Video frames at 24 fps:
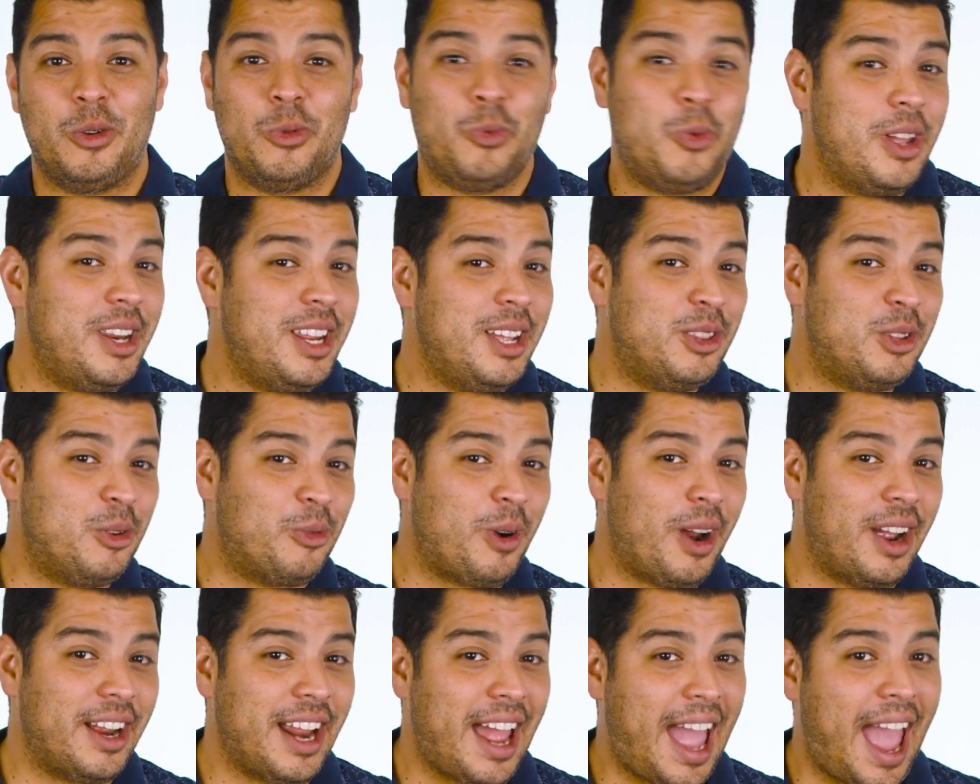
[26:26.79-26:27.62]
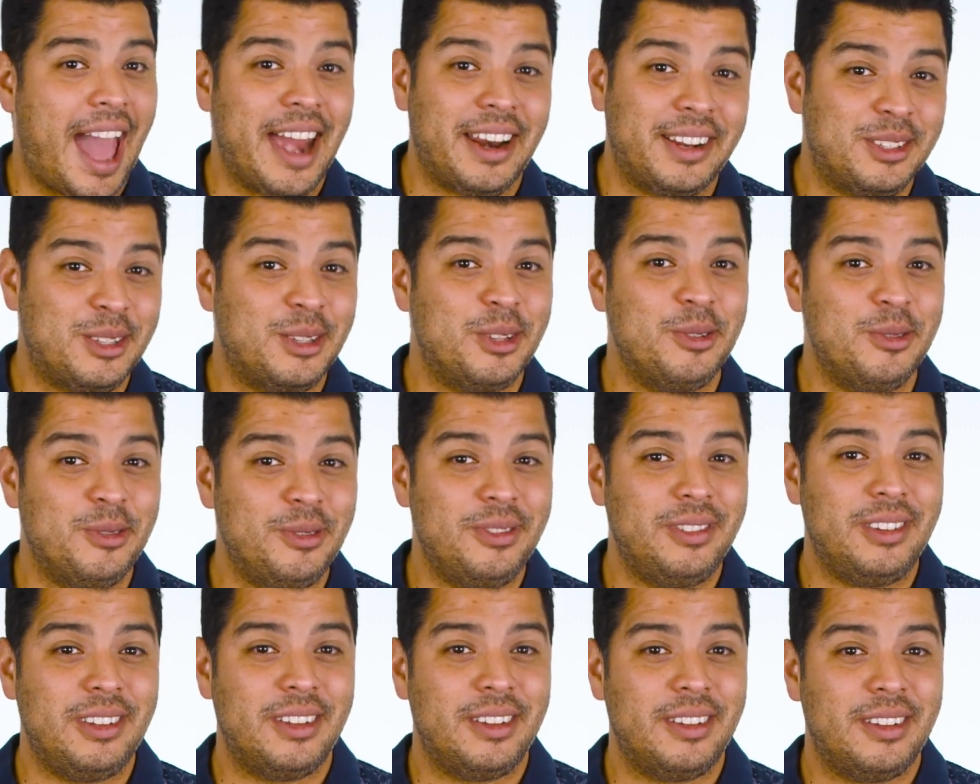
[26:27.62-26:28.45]
We need the right
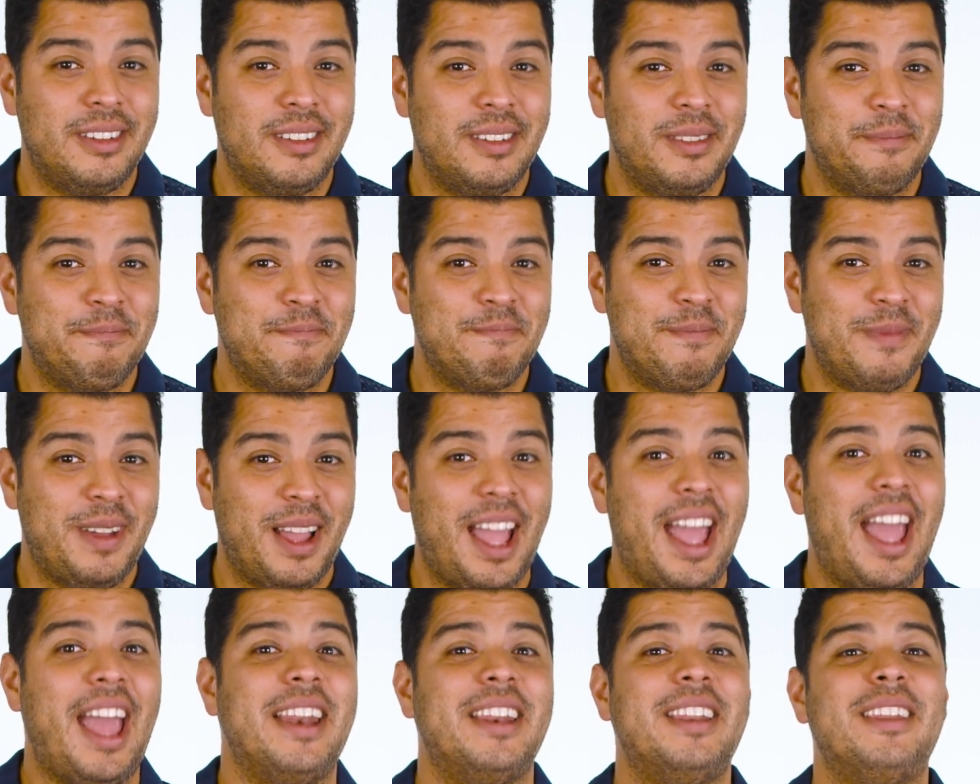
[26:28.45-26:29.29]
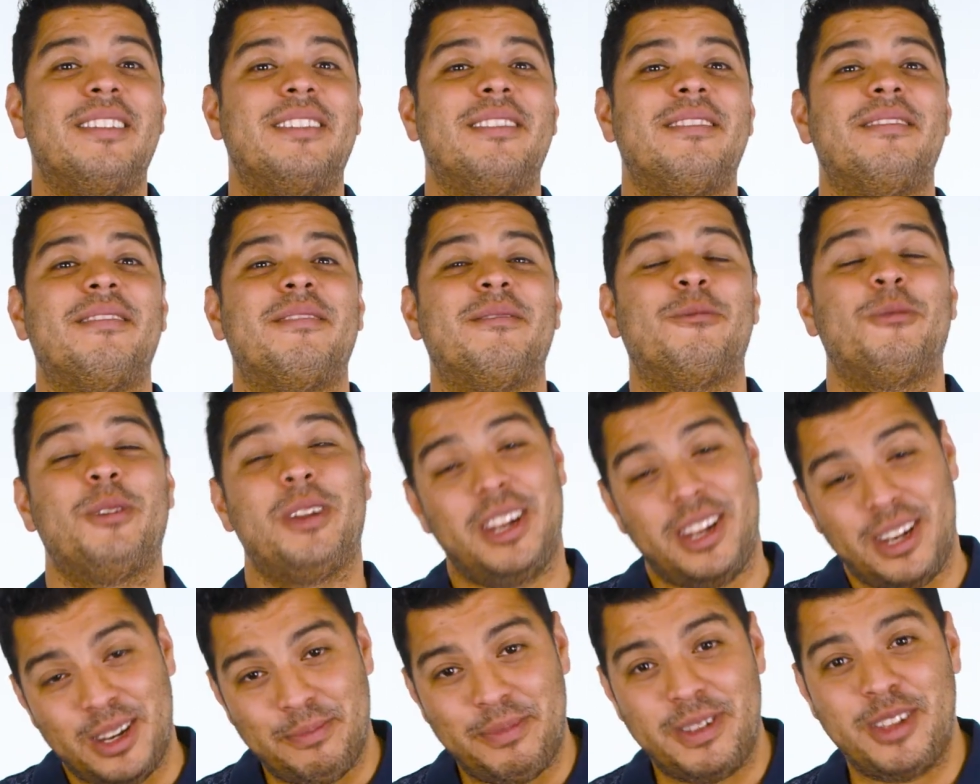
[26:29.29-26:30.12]
attitude, and we
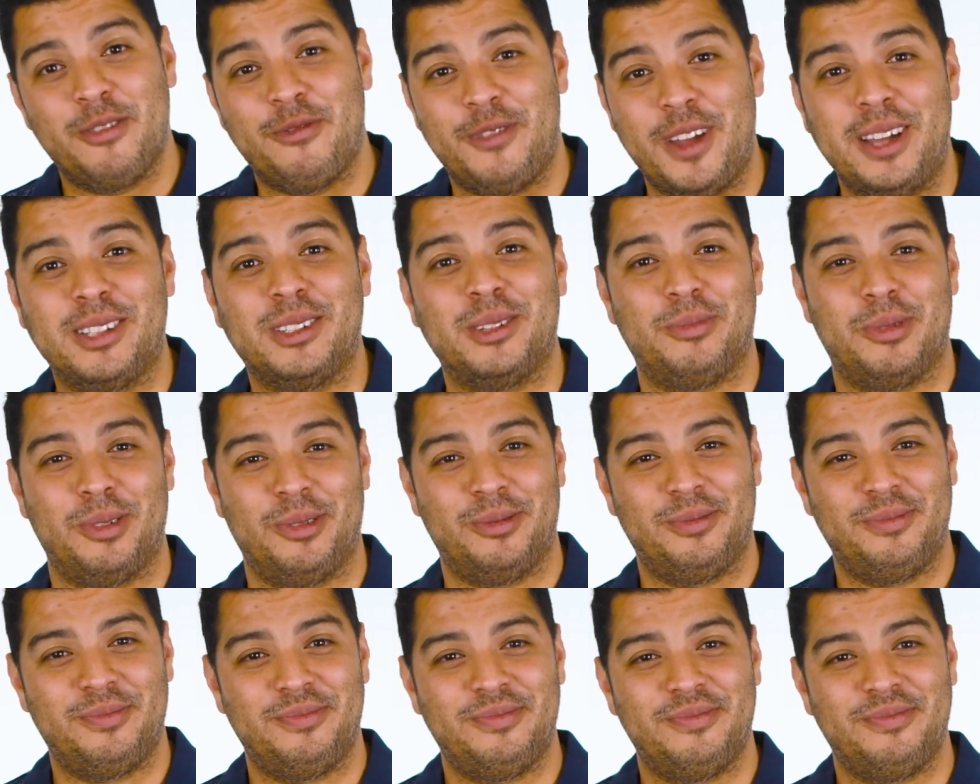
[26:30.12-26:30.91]
need to be available.